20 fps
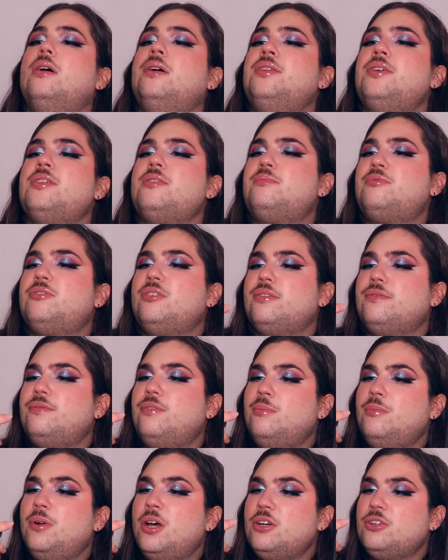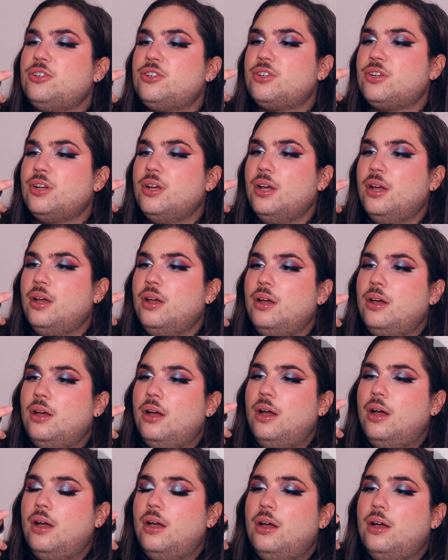Another product from Lush,
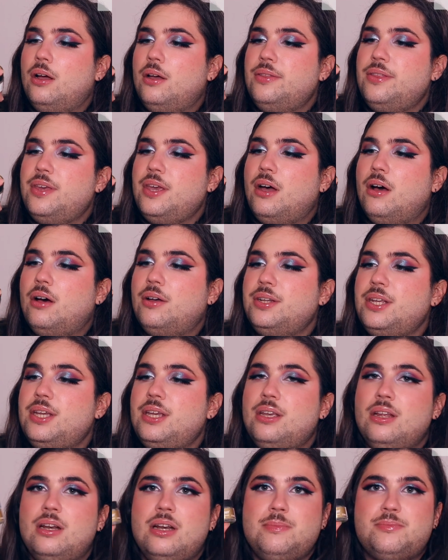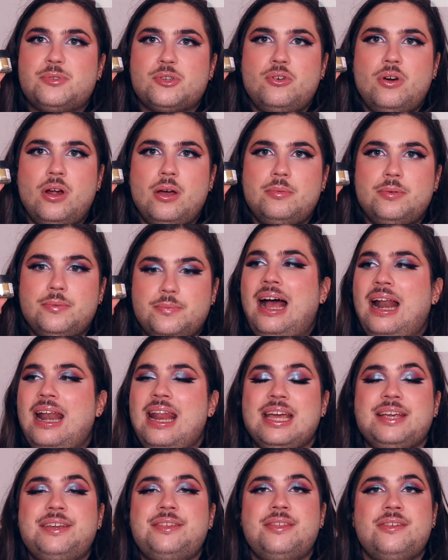the honey lip scrub. I
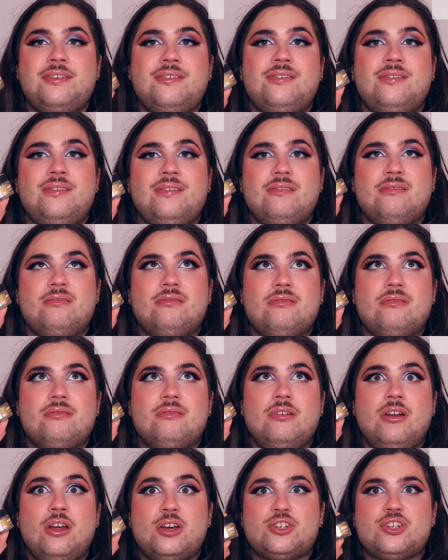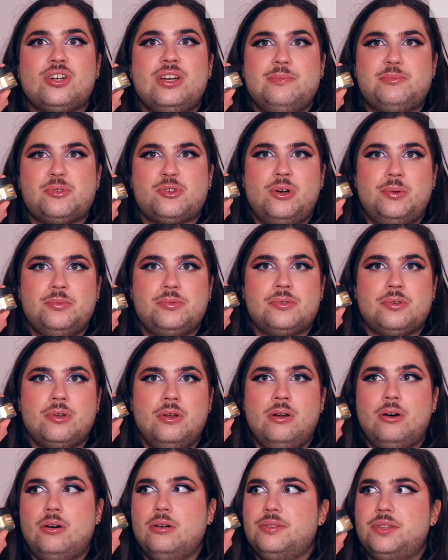like the Lush lip scrubs a
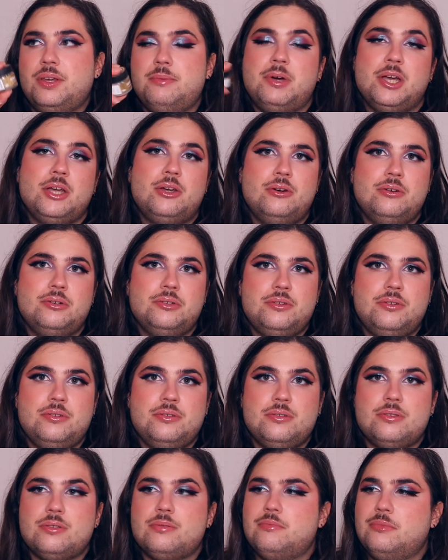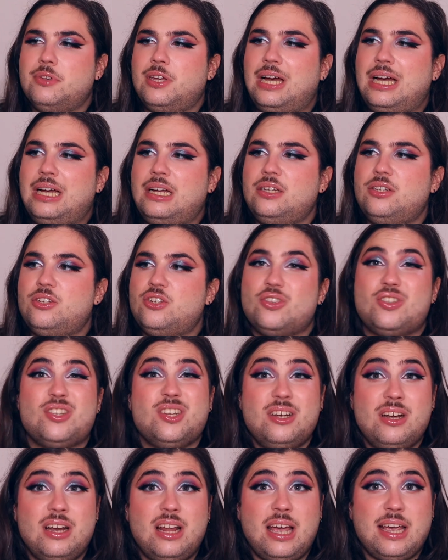lot. They're my go-tos. I just
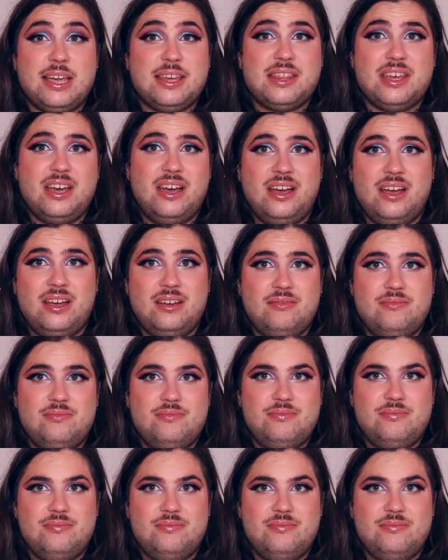didn't like that